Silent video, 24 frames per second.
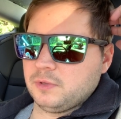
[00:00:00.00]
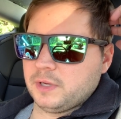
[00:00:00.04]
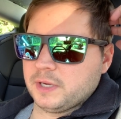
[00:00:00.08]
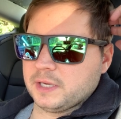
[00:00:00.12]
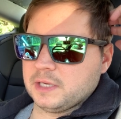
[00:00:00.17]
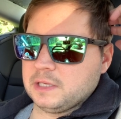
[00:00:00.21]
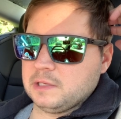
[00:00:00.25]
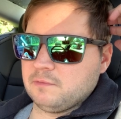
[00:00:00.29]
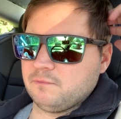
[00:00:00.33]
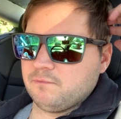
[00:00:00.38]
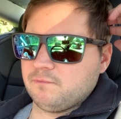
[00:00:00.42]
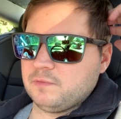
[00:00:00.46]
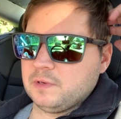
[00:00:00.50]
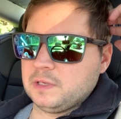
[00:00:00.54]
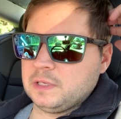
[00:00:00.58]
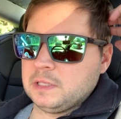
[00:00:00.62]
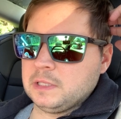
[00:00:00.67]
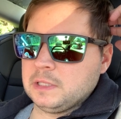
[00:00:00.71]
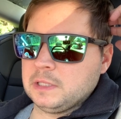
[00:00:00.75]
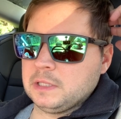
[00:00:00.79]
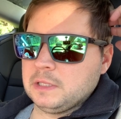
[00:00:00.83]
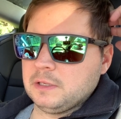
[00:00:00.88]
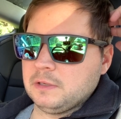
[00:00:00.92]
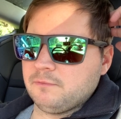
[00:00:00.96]
like an
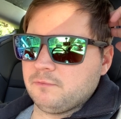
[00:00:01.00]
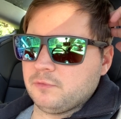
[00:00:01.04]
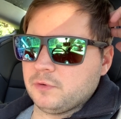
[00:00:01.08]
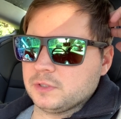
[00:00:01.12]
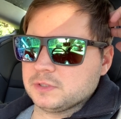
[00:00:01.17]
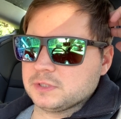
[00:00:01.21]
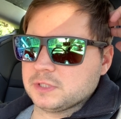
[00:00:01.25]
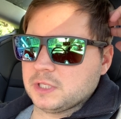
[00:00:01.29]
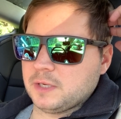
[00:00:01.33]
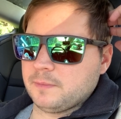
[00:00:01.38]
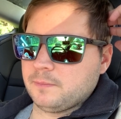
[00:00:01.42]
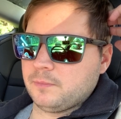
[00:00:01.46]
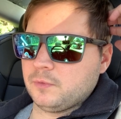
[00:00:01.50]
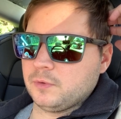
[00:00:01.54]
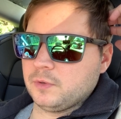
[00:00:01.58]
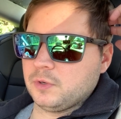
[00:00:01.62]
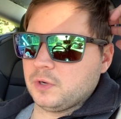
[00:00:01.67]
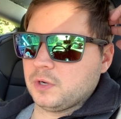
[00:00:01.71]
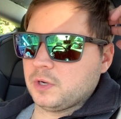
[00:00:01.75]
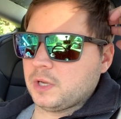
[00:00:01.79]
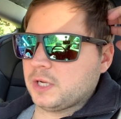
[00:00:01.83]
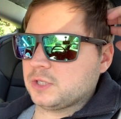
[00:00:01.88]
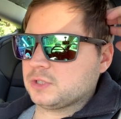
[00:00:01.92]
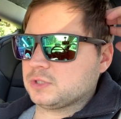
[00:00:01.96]
Infiniti, for example, you're
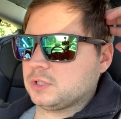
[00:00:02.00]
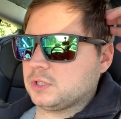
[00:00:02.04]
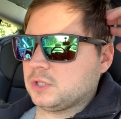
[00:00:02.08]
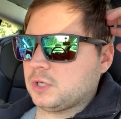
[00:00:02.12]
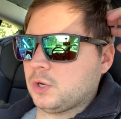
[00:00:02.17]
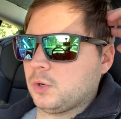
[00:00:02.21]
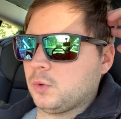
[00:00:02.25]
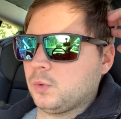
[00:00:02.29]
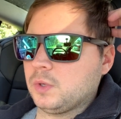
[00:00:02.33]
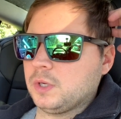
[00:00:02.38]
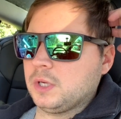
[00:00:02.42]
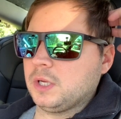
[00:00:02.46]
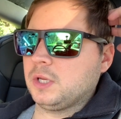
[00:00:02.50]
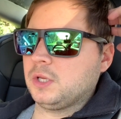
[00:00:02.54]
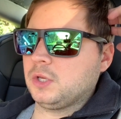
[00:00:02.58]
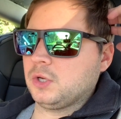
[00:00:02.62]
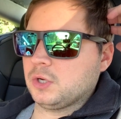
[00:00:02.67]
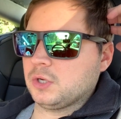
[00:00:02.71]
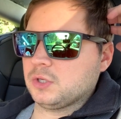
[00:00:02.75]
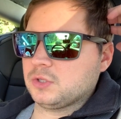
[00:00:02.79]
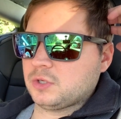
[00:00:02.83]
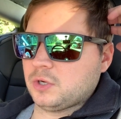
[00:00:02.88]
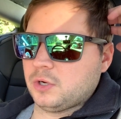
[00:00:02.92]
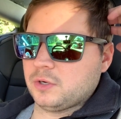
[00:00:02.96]
going to actually go in,
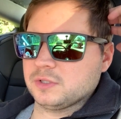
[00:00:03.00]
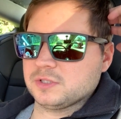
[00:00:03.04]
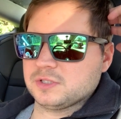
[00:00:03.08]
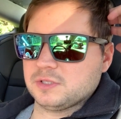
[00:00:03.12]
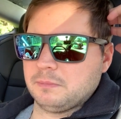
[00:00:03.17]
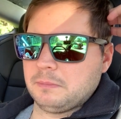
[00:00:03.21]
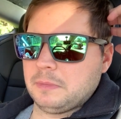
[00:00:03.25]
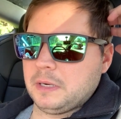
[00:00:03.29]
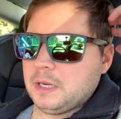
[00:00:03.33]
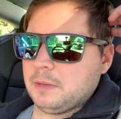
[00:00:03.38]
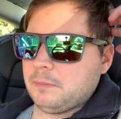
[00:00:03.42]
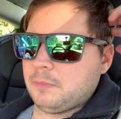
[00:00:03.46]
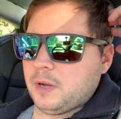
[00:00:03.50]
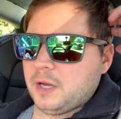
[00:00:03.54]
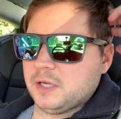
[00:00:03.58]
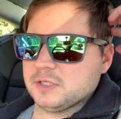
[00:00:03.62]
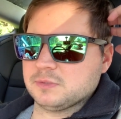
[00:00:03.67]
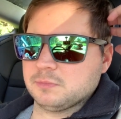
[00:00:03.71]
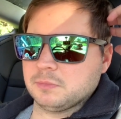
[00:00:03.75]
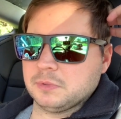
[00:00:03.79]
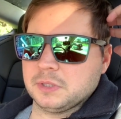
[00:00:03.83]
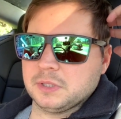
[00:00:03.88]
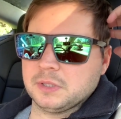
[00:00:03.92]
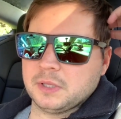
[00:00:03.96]
you're going to talk to somebody
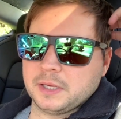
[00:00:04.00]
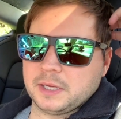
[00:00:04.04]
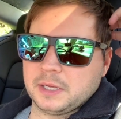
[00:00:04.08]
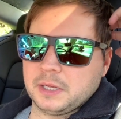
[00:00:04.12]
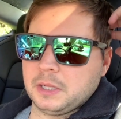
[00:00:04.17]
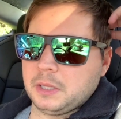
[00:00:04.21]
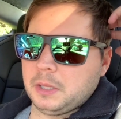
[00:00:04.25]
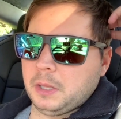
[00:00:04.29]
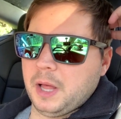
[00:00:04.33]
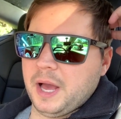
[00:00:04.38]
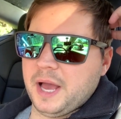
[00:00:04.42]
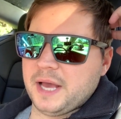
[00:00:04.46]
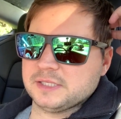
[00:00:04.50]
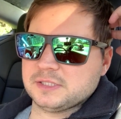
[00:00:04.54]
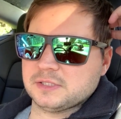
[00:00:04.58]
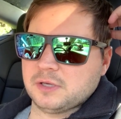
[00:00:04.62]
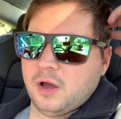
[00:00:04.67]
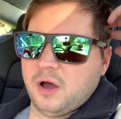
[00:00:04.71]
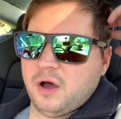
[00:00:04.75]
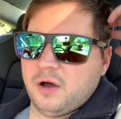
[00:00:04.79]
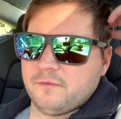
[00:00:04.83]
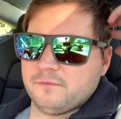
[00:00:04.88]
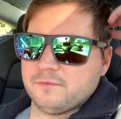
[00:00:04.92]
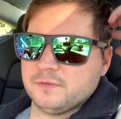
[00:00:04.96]
possibly in like a glass
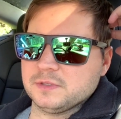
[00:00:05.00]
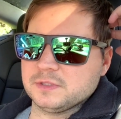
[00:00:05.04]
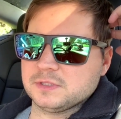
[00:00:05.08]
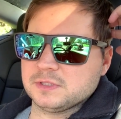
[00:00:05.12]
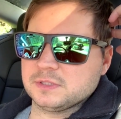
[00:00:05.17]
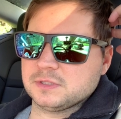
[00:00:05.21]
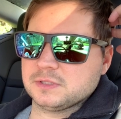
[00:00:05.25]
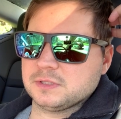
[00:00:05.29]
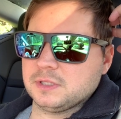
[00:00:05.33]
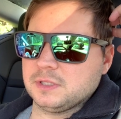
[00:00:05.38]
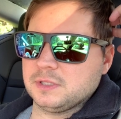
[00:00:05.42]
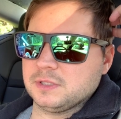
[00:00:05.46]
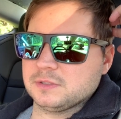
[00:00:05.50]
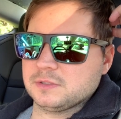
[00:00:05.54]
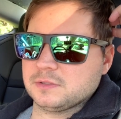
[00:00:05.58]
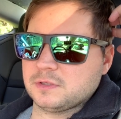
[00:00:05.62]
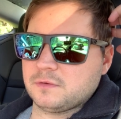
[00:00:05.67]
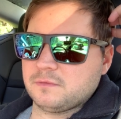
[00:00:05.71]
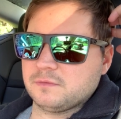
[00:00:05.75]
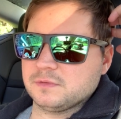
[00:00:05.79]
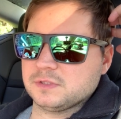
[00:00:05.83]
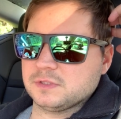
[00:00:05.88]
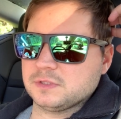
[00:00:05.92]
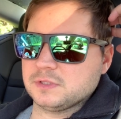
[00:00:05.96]
office in the
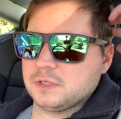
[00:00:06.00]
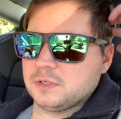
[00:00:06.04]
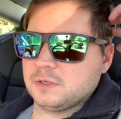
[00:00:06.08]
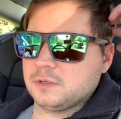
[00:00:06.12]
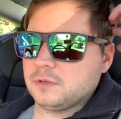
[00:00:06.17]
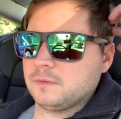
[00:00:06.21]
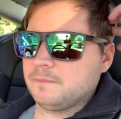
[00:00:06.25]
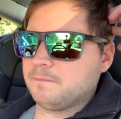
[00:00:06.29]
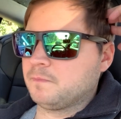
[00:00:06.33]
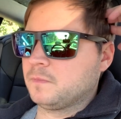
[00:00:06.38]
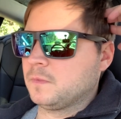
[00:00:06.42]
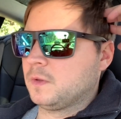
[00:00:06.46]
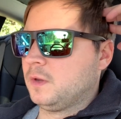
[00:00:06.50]
service center.